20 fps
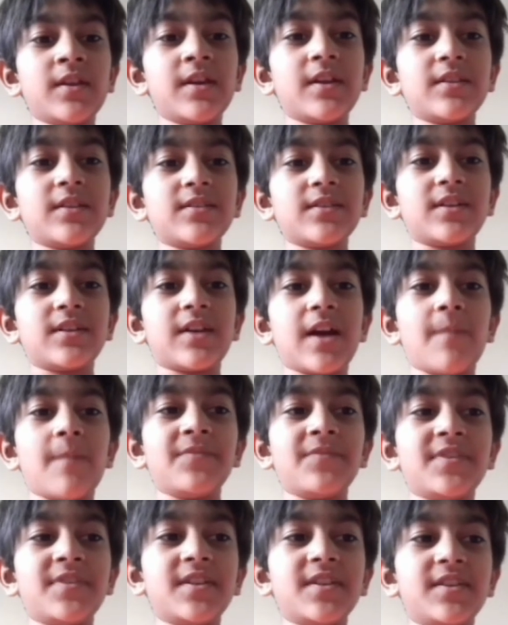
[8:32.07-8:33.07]
to come
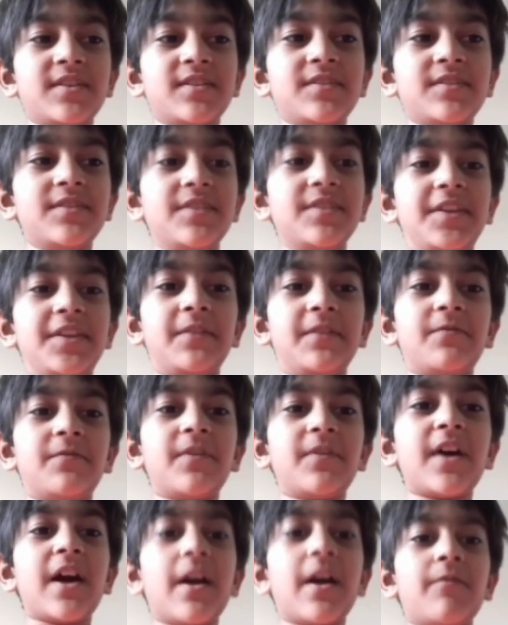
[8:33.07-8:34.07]
to
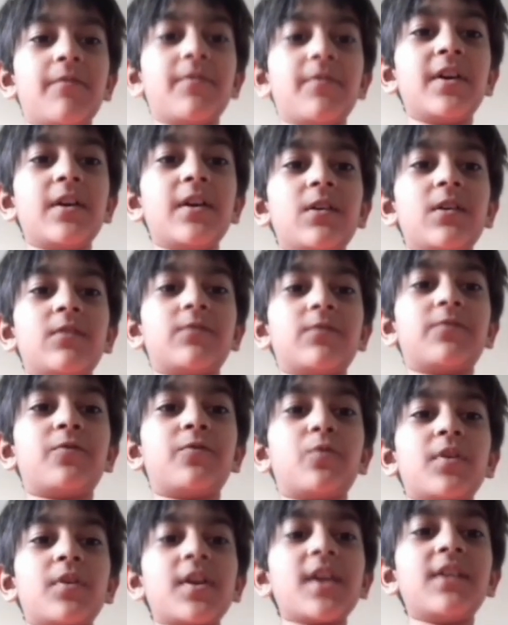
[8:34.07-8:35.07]
d5,
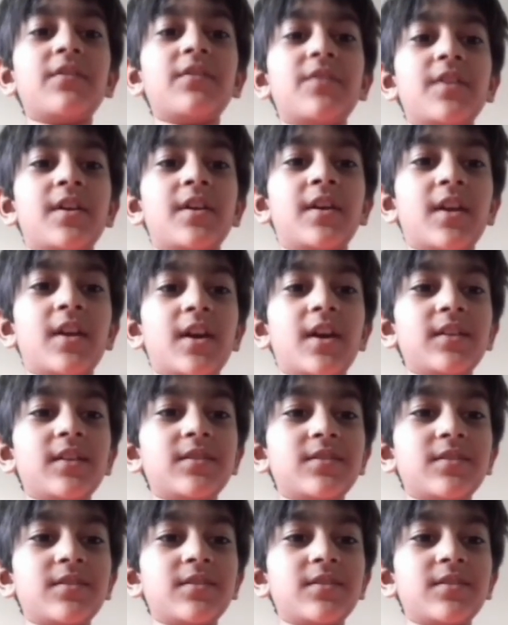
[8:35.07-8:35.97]
forking the knight